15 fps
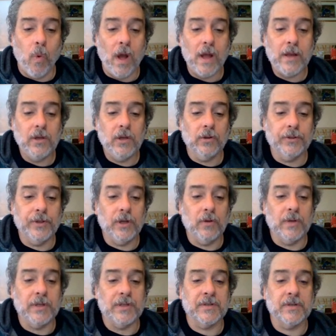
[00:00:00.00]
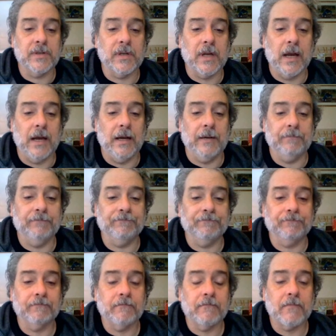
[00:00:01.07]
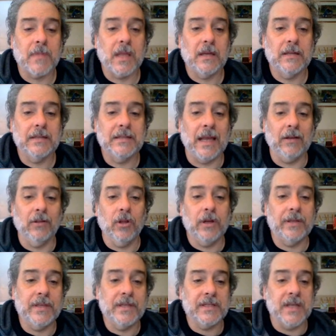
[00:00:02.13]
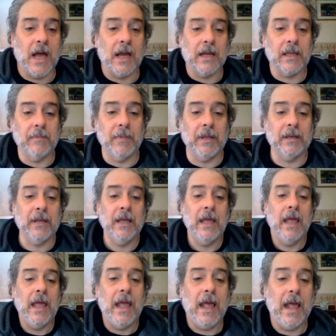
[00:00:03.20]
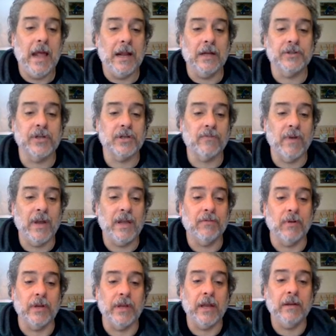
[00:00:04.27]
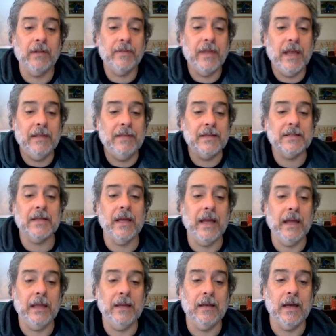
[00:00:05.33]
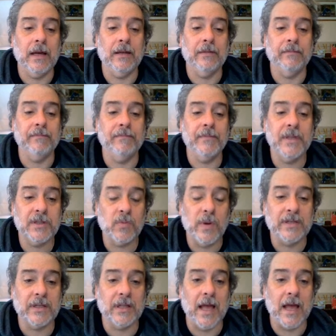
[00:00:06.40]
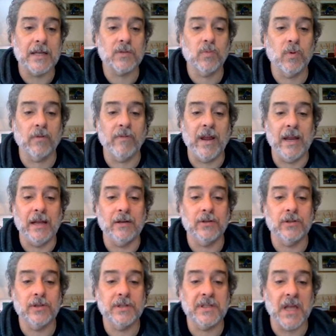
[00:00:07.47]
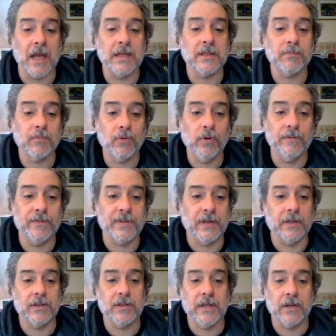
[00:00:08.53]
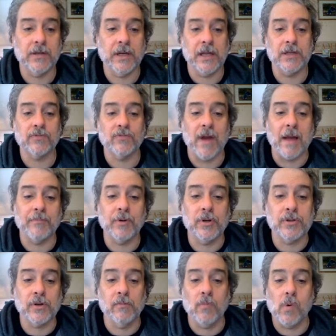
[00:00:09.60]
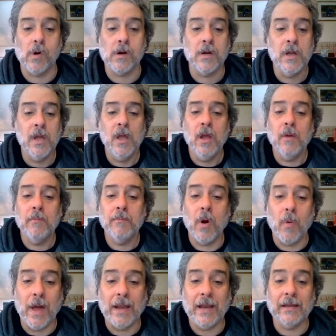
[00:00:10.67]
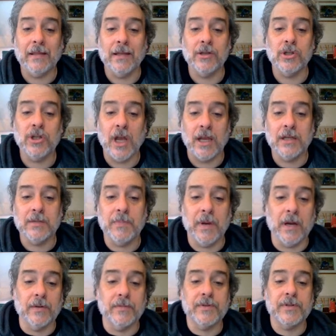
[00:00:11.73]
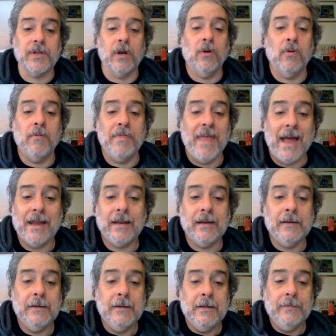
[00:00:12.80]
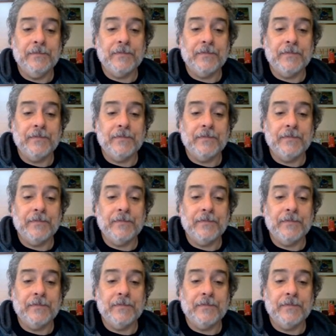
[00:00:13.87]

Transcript: what you'll do is um, take a look at this document, and I'll just read through it. In in this in uh, this week's class, we're reading "Science Proves That Today's Rappers Are More Poetic Than Shakespeare." So that